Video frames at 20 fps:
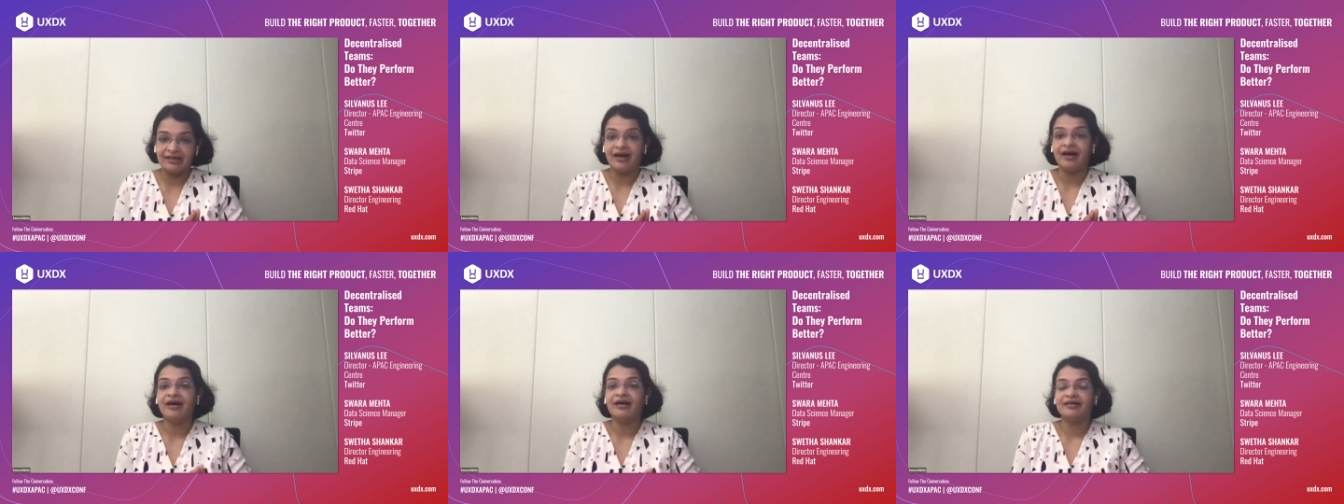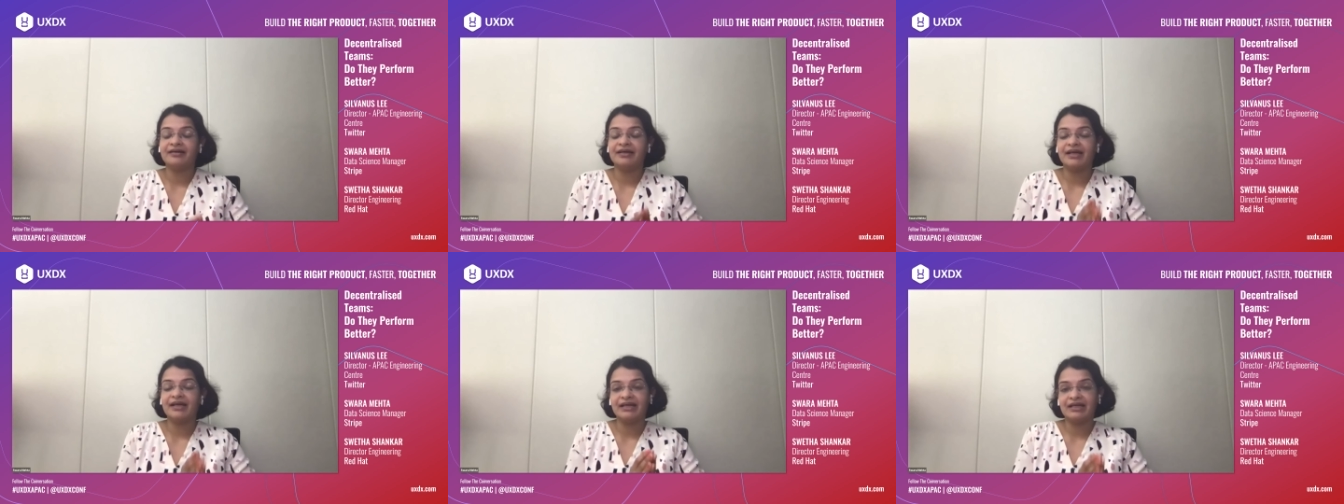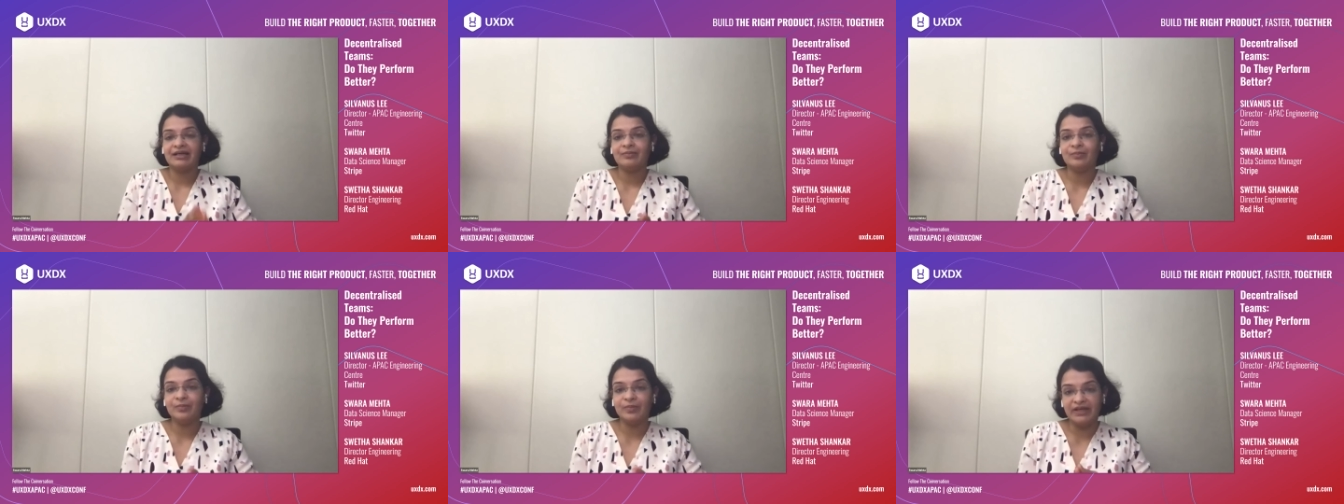are
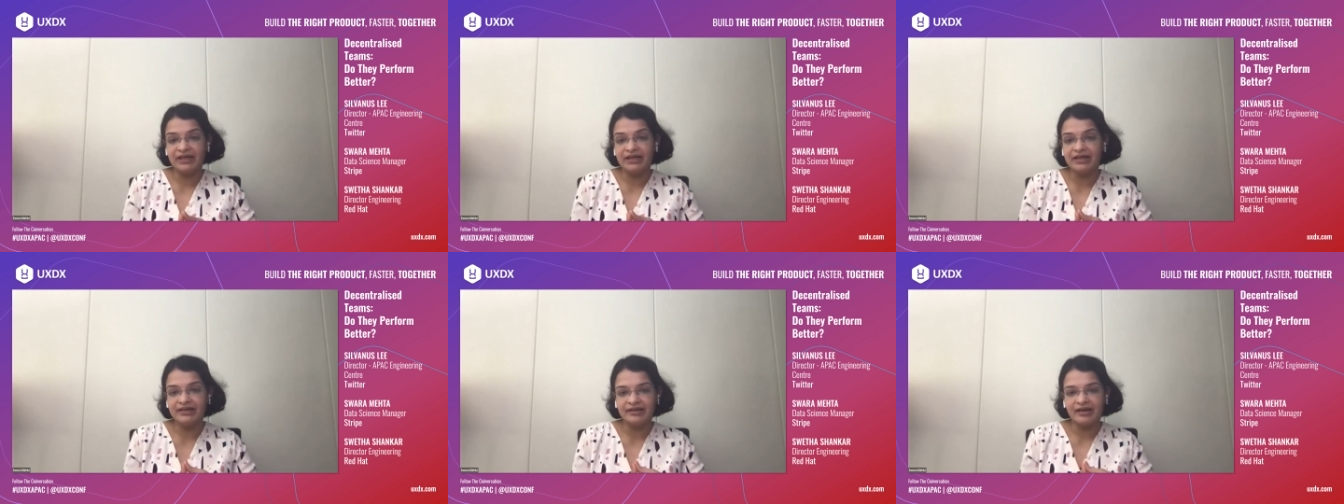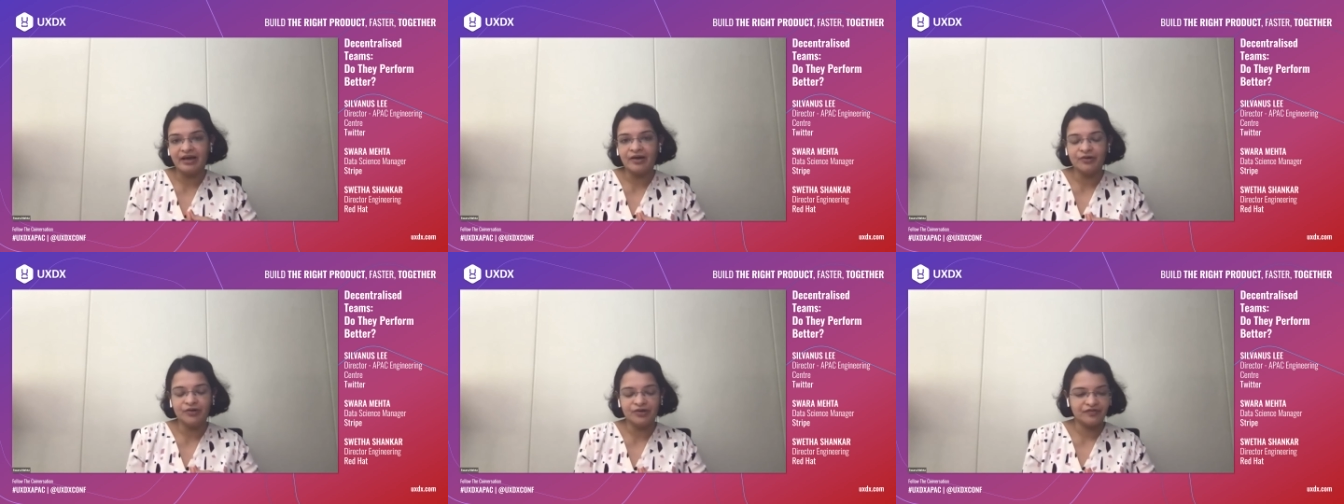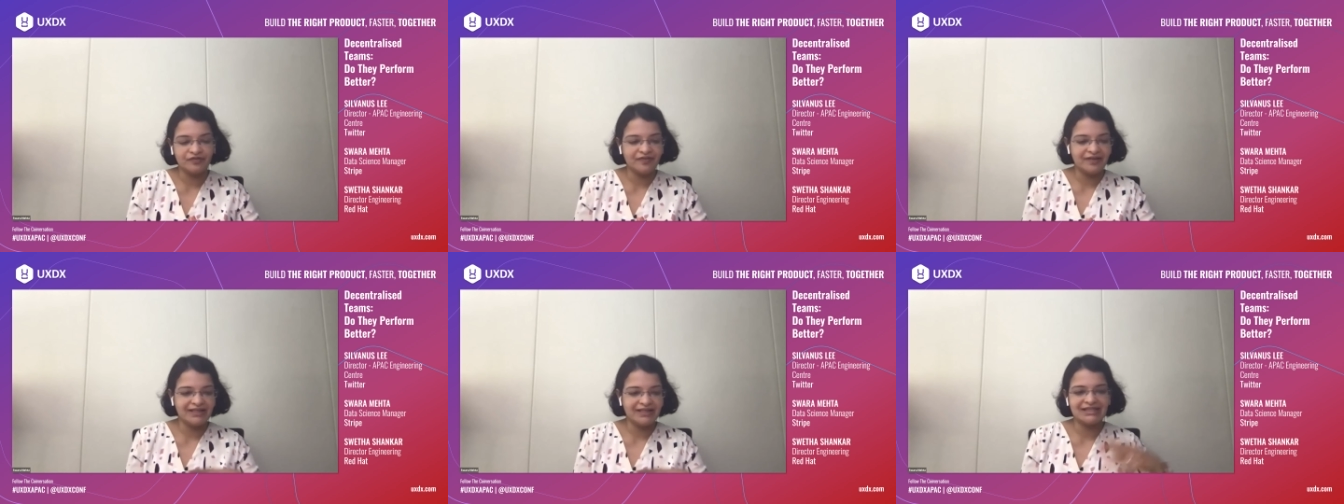getting built out
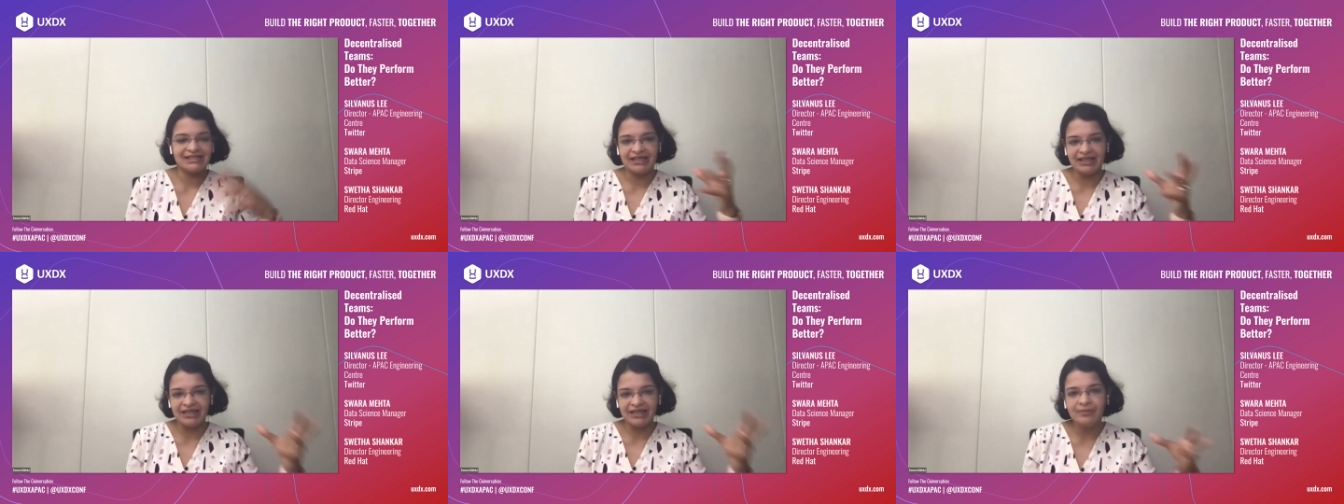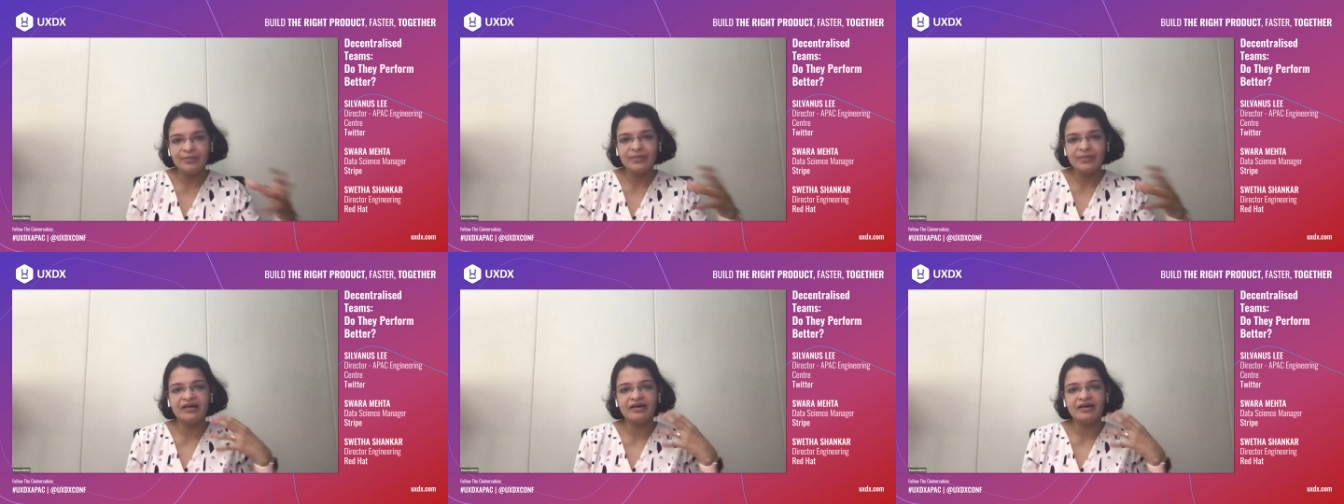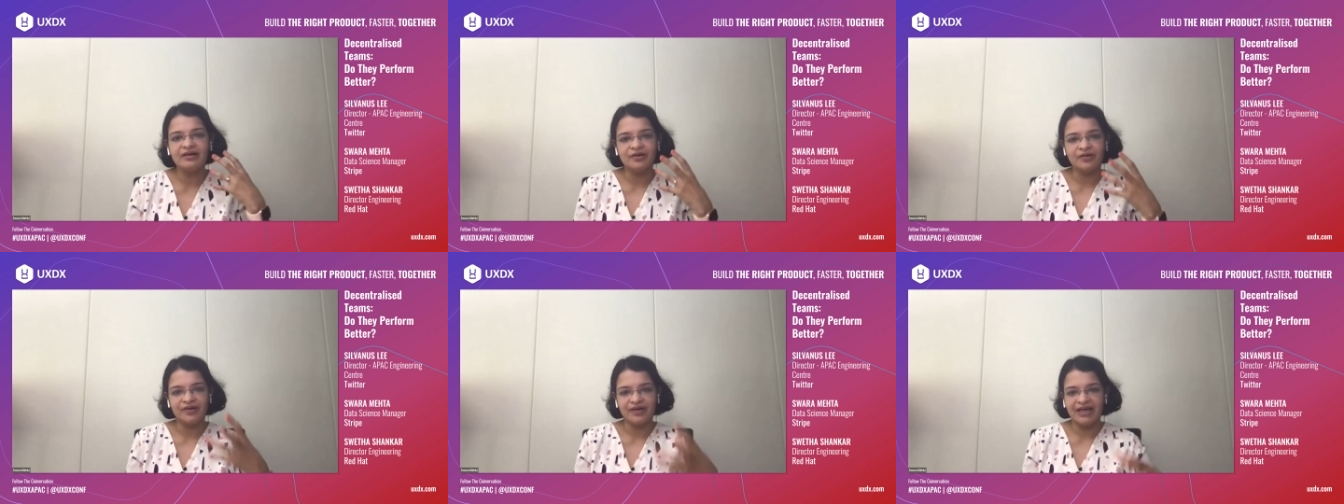of, let's say,
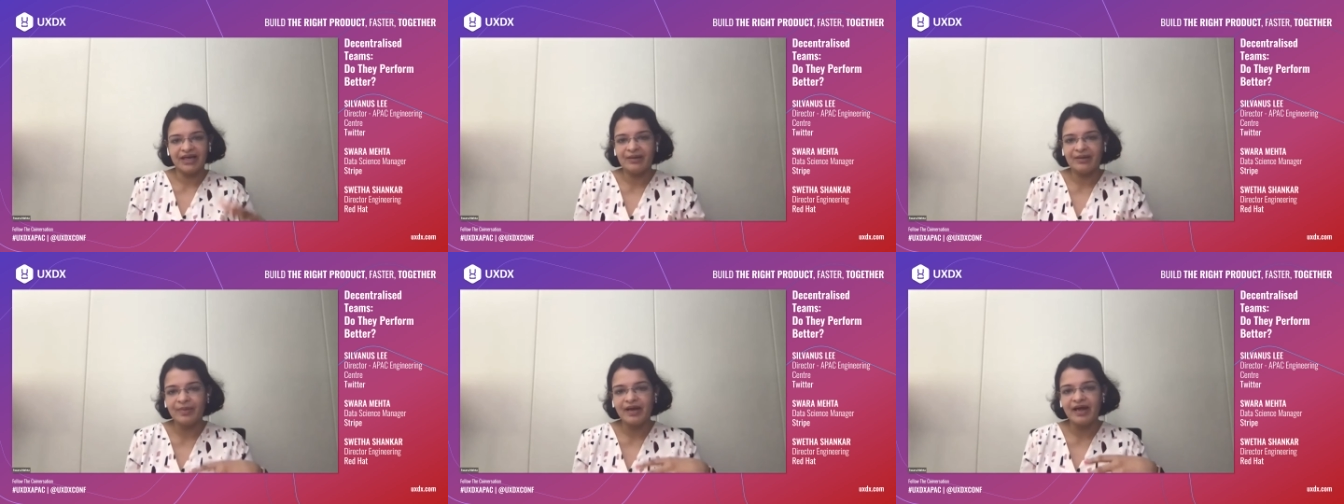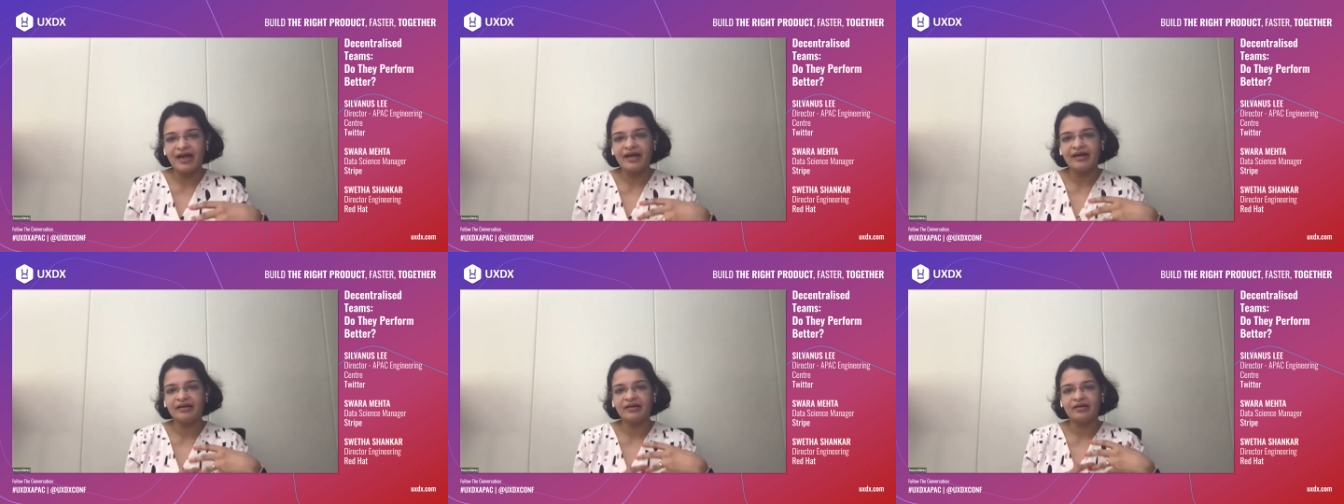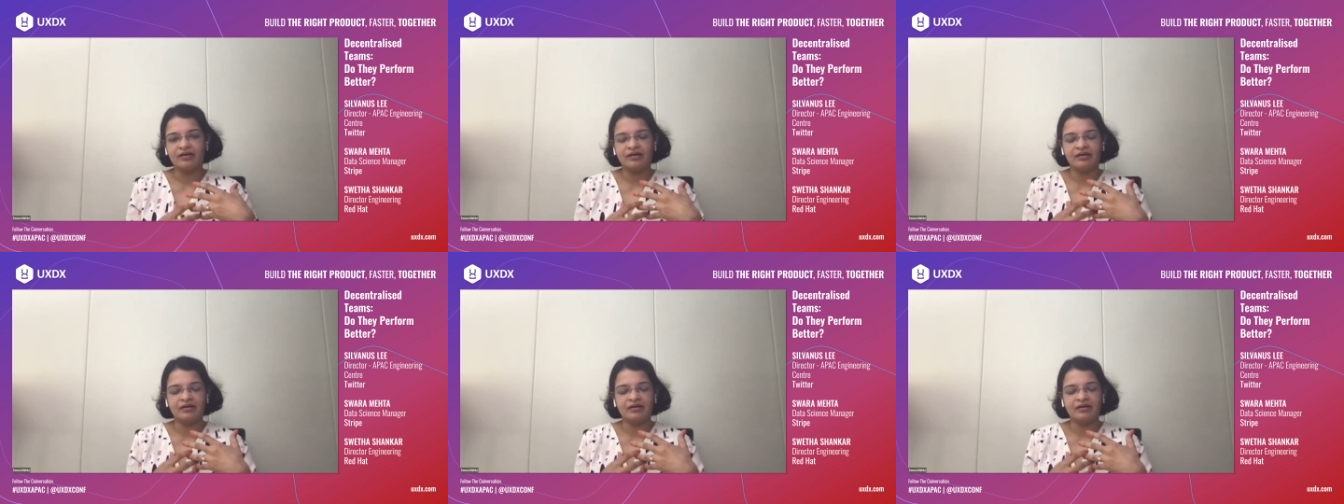EMEA or APAC,